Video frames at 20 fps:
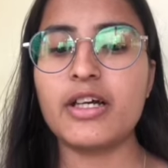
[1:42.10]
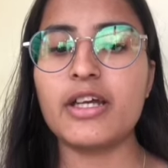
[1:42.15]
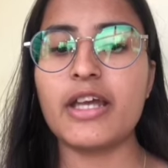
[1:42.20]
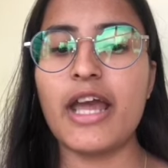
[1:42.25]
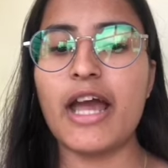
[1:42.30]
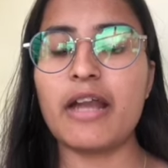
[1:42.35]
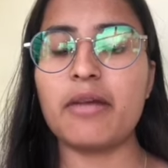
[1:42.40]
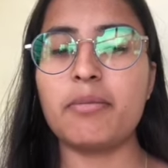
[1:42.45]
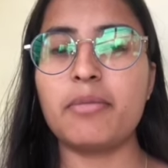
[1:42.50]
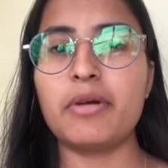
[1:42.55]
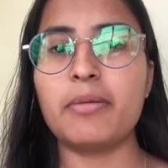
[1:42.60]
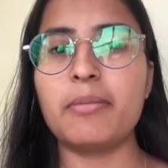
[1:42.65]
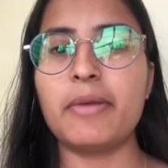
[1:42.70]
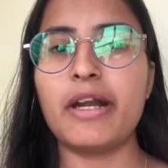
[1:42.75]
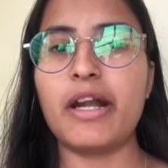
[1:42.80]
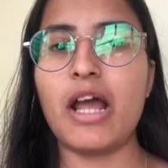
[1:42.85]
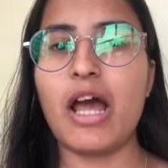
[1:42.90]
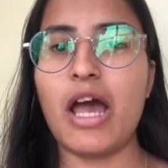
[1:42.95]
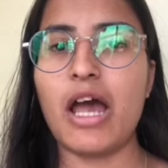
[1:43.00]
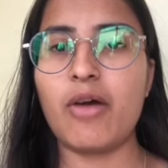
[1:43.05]
can be
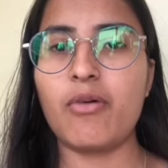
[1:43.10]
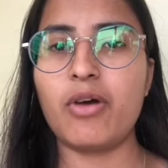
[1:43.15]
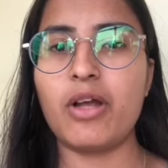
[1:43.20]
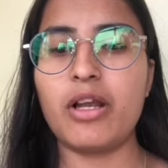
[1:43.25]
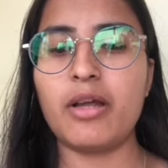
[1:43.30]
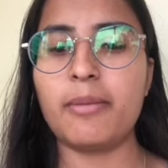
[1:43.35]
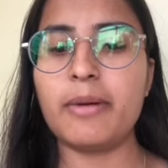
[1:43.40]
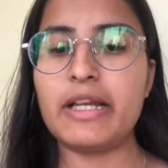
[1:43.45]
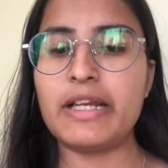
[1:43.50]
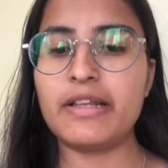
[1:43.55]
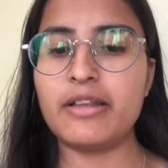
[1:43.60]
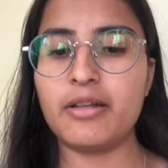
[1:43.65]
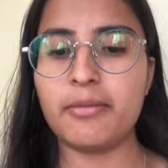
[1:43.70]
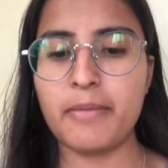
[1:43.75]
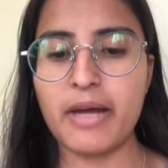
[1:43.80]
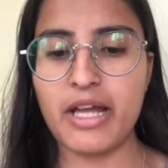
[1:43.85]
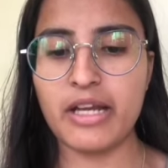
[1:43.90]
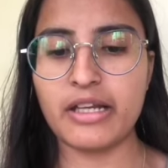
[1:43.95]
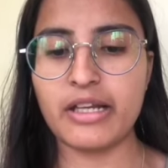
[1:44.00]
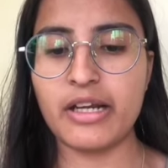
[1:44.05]
made available in the
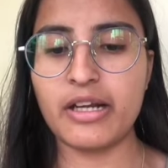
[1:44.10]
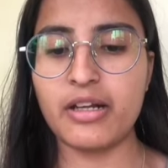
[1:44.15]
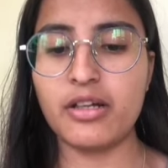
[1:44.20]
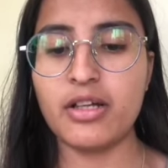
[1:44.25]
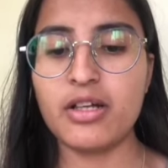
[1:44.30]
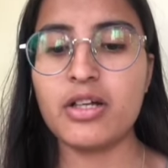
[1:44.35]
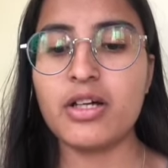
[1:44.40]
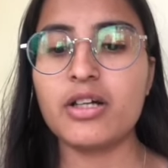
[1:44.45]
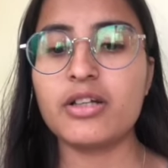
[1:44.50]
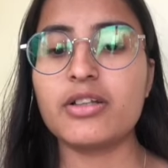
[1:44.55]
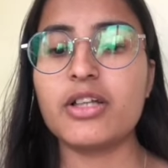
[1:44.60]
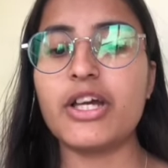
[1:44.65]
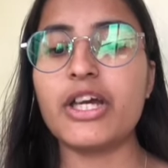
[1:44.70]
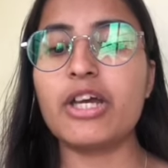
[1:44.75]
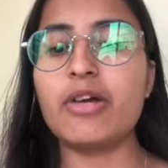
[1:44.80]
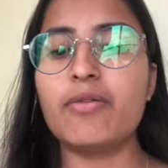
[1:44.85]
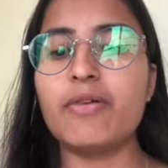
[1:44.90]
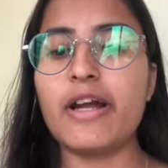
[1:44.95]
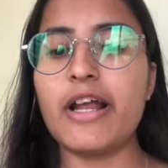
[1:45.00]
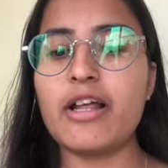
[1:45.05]
market, the
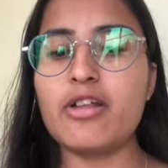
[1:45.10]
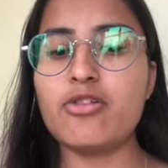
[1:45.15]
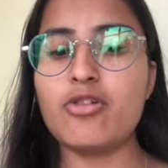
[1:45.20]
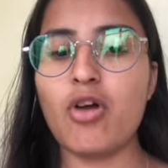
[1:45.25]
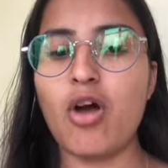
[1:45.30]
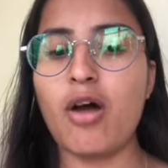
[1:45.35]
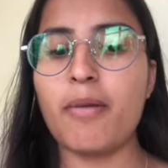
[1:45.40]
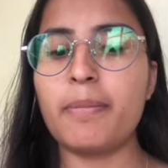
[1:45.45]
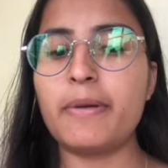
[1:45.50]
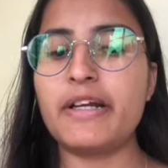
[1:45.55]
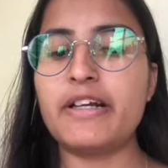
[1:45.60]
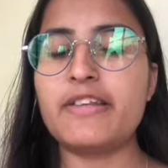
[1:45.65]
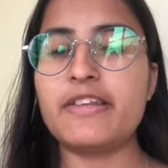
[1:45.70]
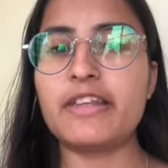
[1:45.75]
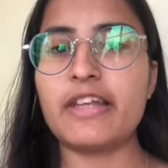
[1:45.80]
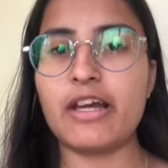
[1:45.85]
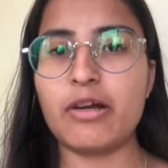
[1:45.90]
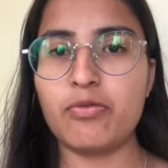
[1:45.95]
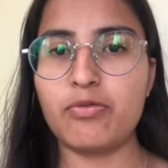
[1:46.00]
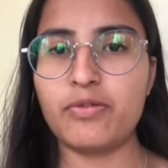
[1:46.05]
evidence of its
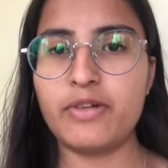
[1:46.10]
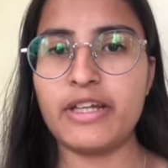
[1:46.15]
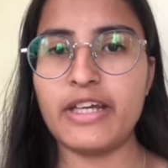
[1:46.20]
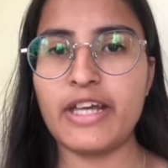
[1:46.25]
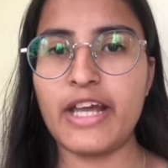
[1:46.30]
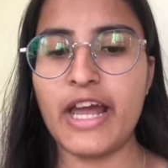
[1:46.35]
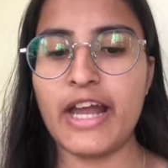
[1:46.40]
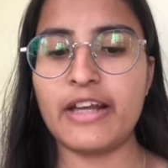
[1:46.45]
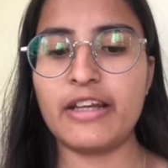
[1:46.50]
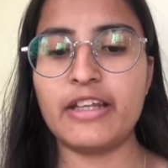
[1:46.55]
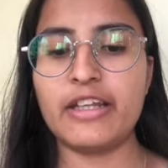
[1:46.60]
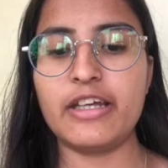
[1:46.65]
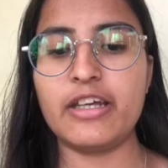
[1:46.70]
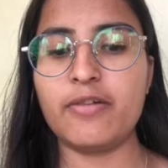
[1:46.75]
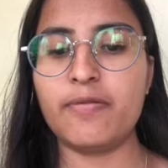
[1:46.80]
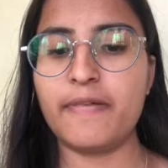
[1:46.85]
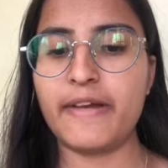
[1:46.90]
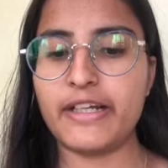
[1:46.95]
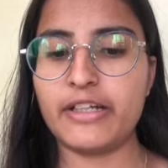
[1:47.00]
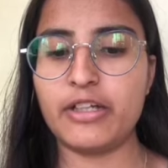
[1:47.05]
safety and the
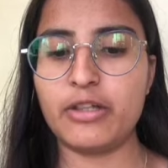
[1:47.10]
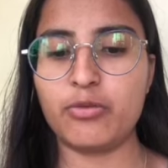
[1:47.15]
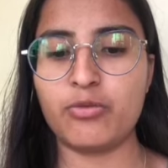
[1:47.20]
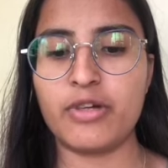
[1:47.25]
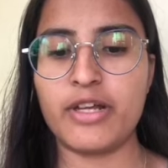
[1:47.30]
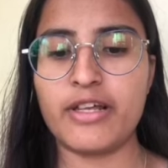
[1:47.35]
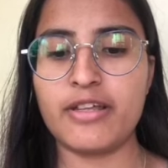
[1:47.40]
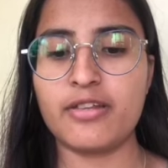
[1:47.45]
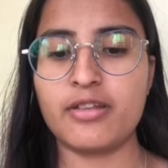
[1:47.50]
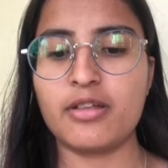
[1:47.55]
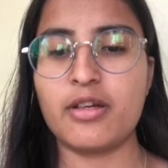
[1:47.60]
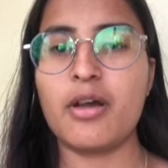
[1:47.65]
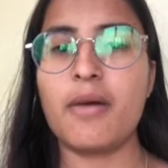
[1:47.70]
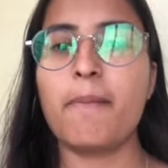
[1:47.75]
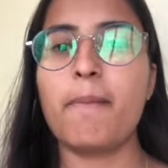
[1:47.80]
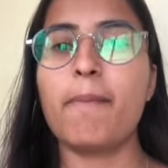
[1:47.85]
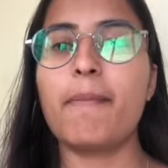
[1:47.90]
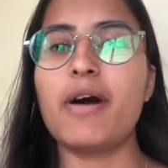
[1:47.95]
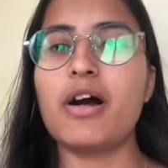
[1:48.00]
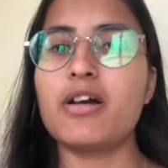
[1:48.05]
effectiveness
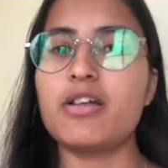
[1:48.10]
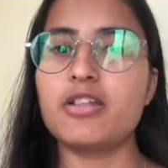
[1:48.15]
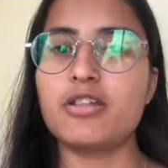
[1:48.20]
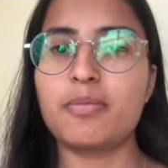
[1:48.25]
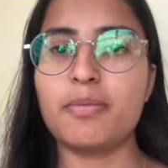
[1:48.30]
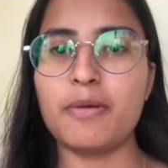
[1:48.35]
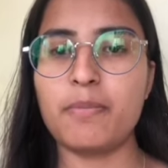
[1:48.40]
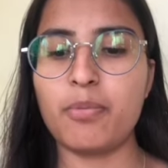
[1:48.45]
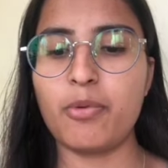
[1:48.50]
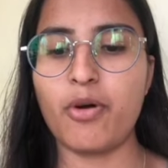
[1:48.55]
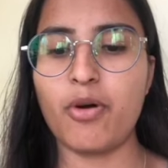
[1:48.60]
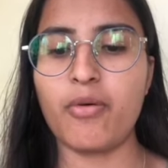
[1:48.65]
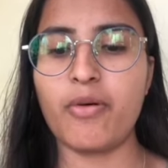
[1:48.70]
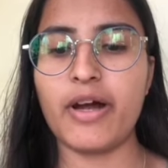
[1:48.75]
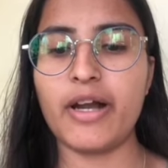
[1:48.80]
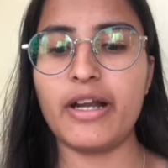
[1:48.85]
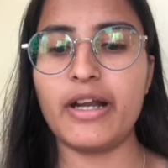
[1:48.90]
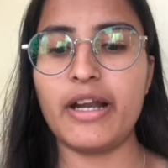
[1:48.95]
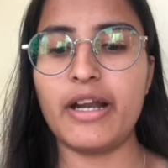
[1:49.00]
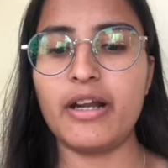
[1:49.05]
must be
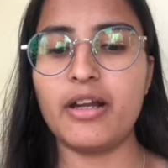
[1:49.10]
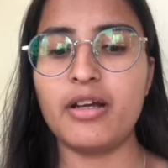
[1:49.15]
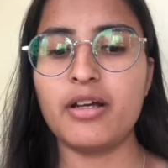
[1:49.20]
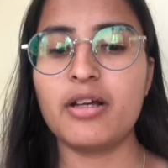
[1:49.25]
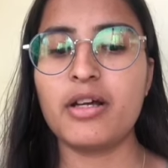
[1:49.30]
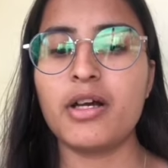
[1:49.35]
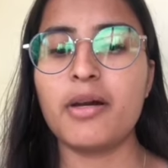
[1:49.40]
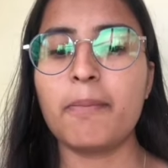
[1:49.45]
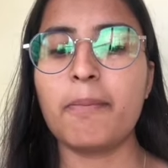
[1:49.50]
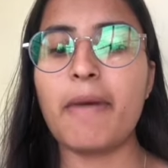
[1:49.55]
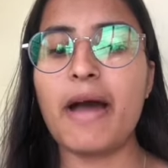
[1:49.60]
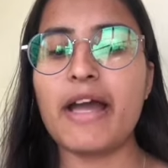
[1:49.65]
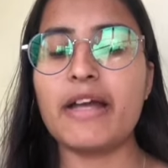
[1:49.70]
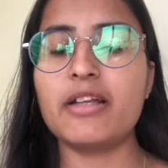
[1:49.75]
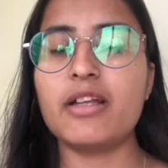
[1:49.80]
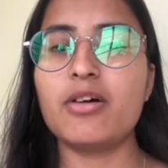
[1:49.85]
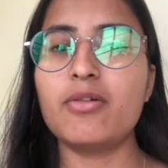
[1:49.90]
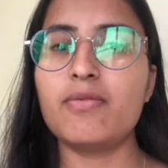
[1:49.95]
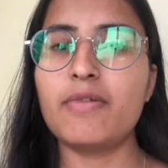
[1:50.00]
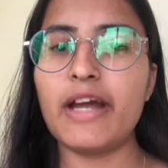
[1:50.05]
provided by
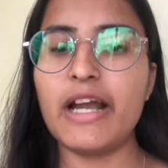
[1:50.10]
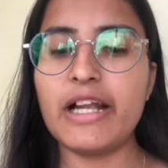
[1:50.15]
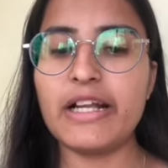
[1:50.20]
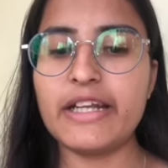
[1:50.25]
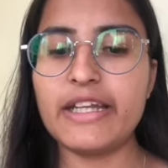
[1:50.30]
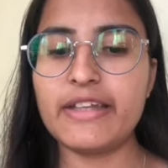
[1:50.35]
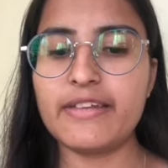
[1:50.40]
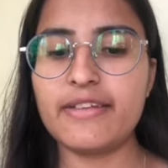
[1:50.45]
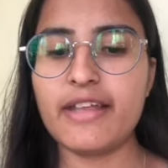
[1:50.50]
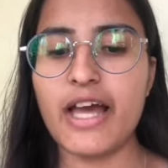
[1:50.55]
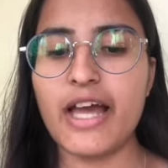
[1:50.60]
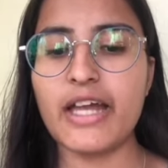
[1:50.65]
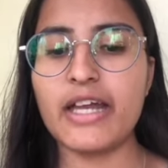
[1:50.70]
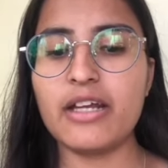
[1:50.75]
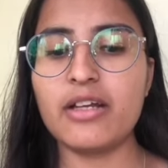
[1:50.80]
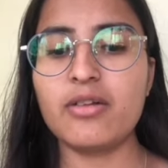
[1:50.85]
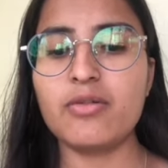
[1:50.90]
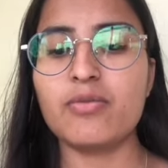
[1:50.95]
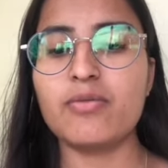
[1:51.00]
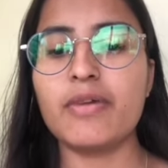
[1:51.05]
the well
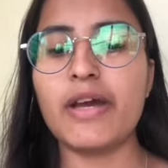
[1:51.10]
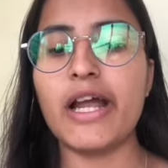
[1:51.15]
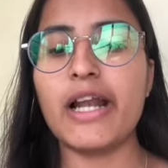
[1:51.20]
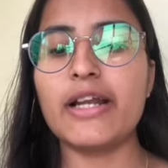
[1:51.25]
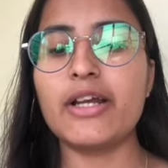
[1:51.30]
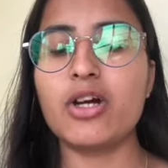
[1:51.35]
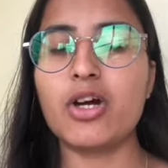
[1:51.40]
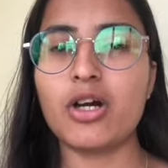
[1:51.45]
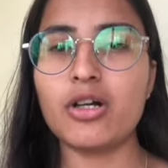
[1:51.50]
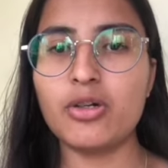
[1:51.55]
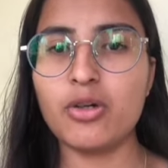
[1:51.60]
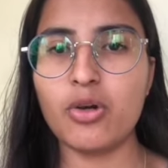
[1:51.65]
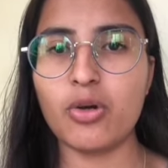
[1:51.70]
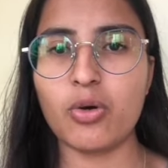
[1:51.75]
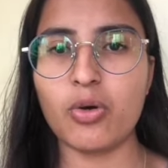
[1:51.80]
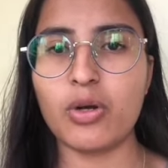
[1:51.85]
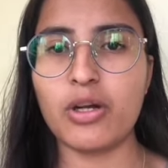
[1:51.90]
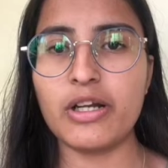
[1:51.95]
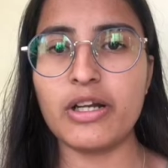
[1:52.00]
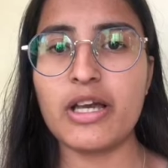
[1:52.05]
designed, well
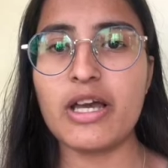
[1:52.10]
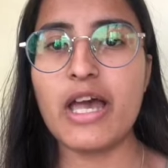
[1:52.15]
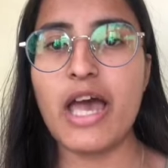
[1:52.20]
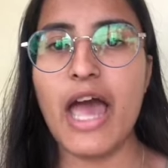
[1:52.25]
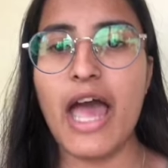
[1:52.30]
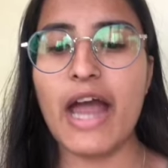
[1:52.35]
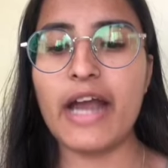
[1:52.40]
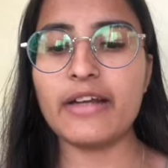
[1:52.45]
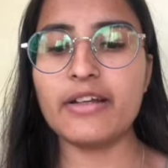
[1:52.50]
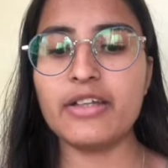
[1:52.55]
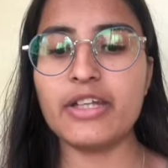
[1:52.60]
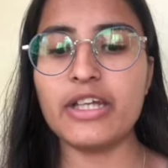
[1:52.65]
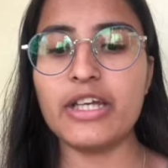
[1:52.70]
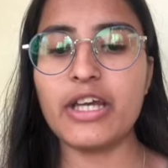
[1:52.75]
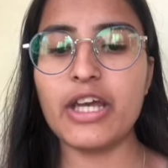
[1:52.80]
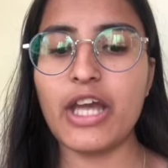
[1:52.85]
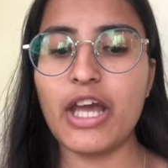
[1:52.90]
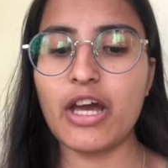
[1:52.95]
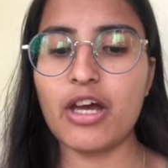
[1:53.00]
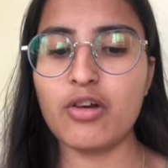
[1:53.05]
controlled and the
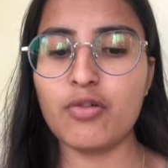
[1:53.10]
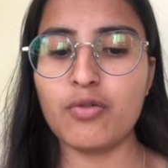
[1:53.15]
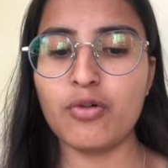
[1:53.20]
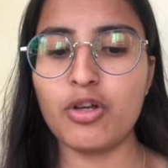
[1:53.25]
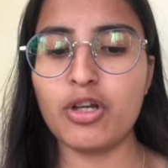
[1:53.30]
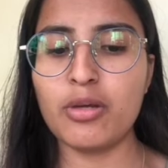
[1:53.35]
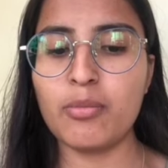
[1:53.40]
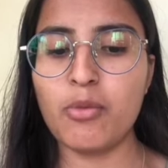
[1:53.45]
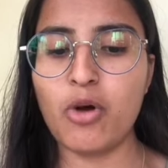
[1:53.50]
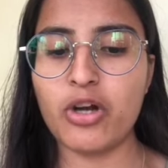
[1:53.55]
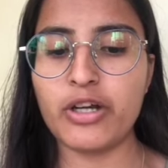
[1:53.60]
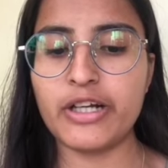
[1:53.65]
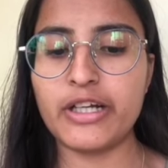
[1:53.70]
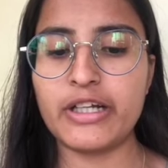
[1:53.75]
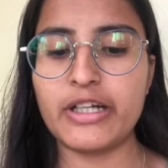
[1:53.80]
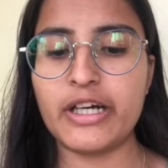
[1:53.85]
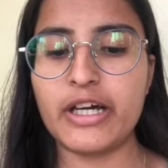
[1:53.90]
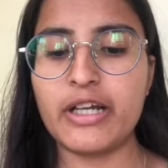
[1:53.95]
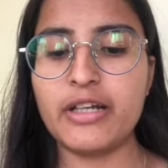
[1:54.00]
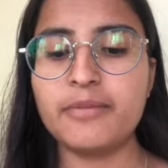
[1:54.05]
careful
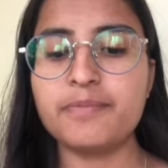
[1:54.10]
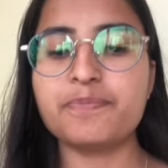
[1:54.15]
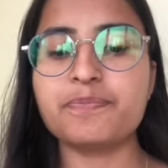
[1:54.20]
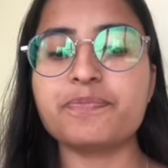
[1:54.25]
monitor